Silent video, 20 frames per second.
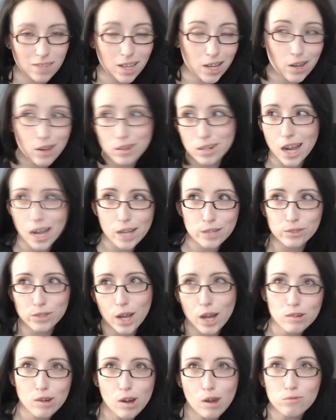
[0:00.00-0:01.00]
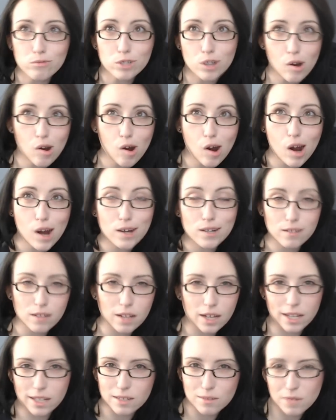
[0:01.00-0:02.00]
hang on guys, gotta go record!
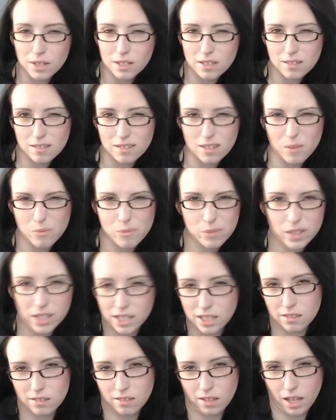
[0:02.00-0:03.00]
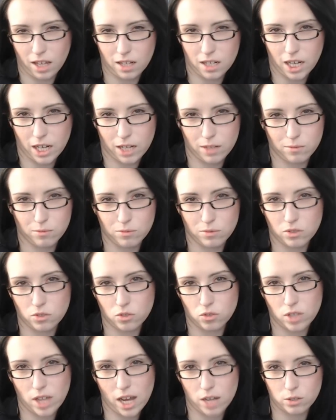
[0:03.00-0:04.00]
Like, it wasn't something that I was
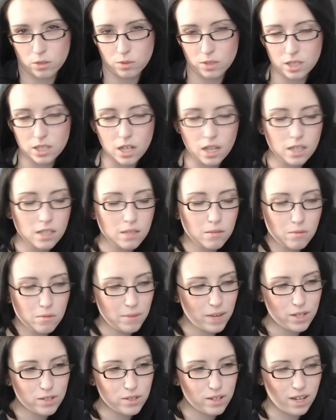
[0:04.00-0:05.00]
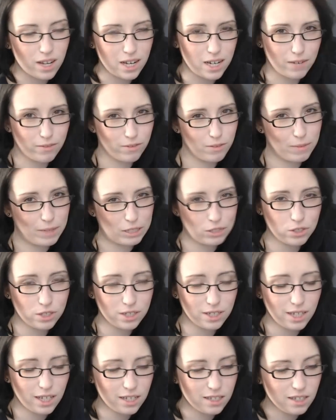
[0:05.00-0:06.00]
just casually telling them about and I never
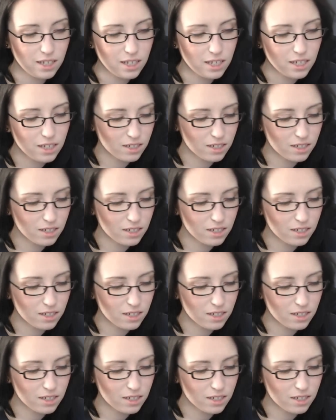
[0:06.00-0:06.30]
mentioned it.